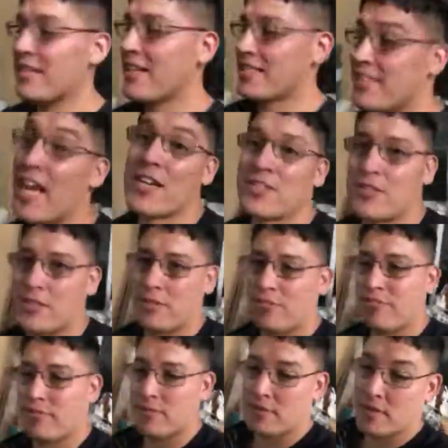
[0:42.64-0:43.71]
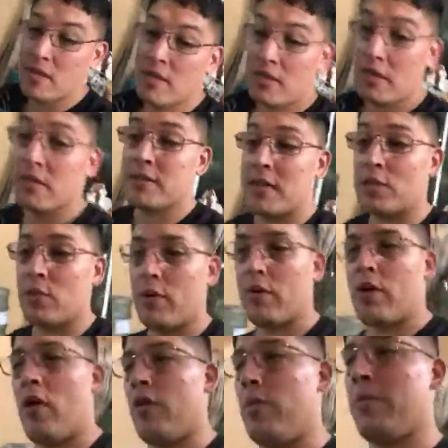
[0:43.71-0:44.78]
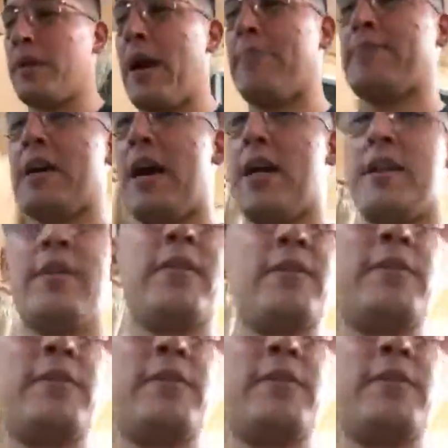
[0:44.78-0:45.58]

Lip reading: That's actually what we call him. Captain.